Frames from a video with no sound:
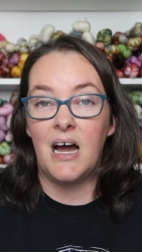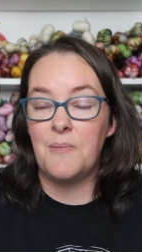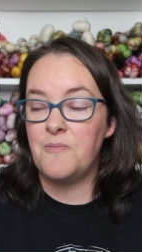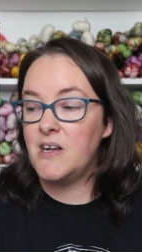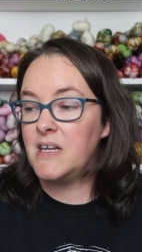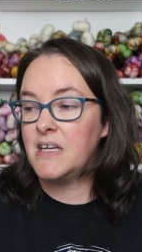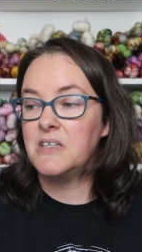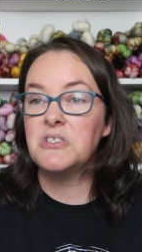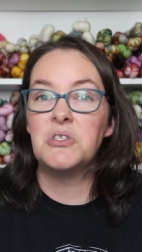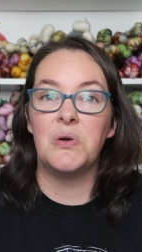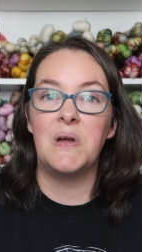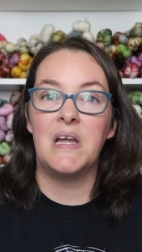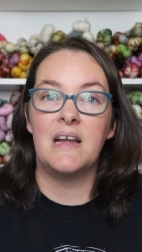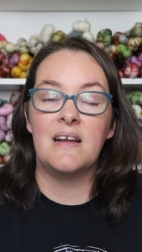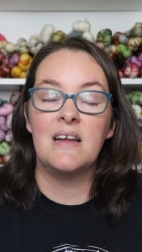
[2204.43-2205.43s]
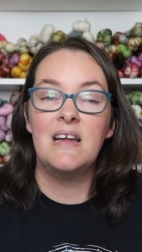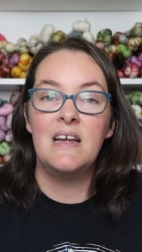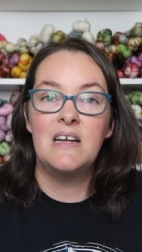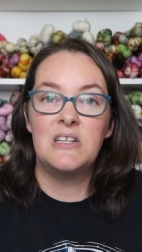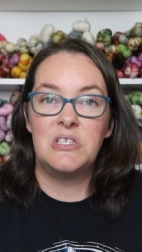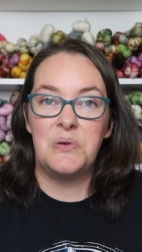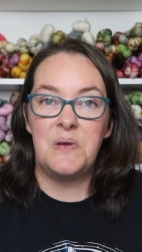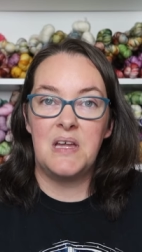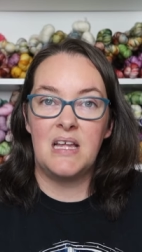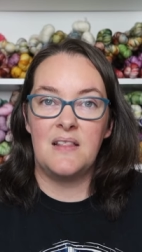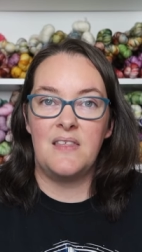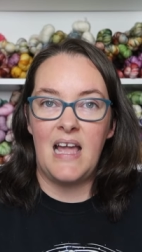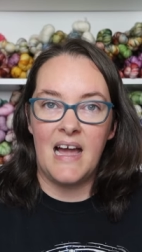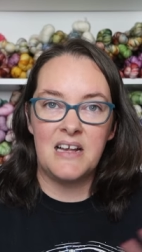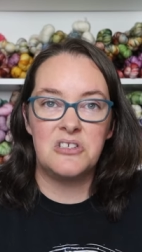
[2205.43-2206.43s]
I'm really enjoying doing
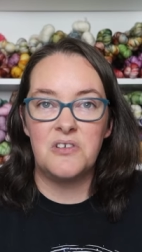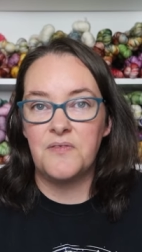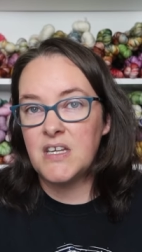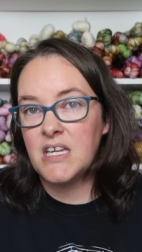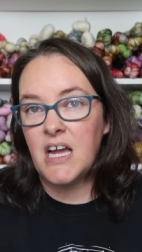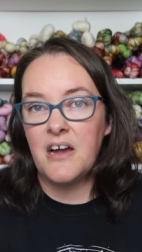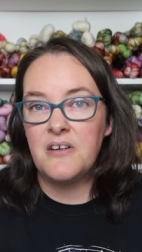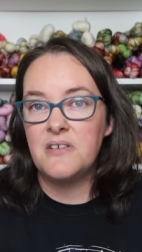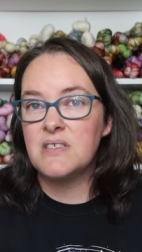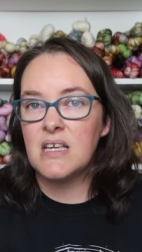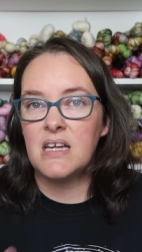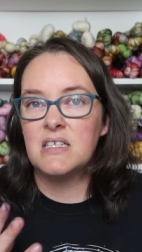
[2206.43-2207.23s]
the extra videos